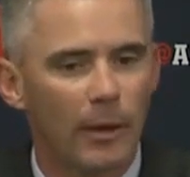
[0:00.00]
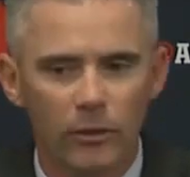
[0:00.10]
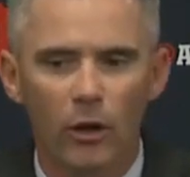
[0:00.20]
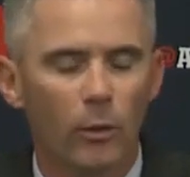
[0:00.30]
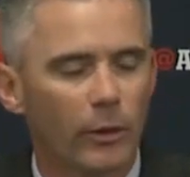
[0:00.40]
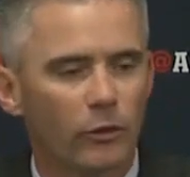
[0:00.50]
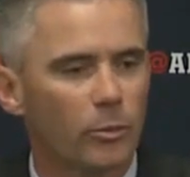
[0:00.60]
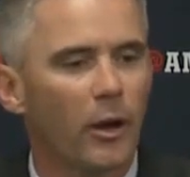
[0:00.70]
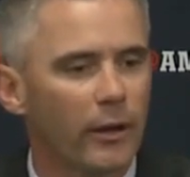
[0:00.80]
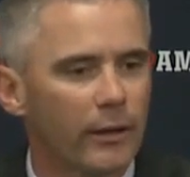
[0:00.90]
I thought we
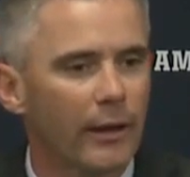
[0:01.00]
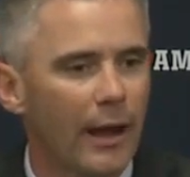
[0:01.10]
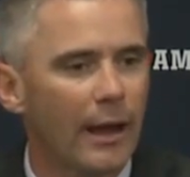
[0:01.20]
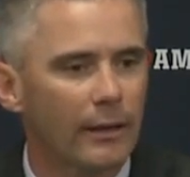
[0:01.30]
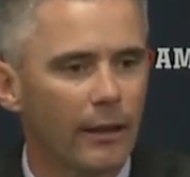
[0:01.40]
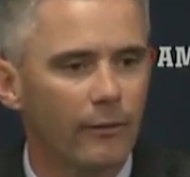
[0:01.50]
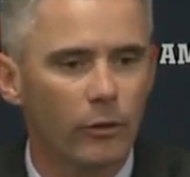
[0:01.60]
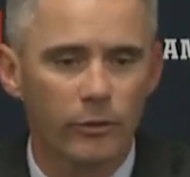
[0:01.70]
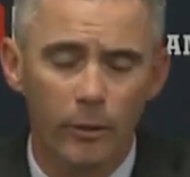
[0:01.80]
responded at a high level.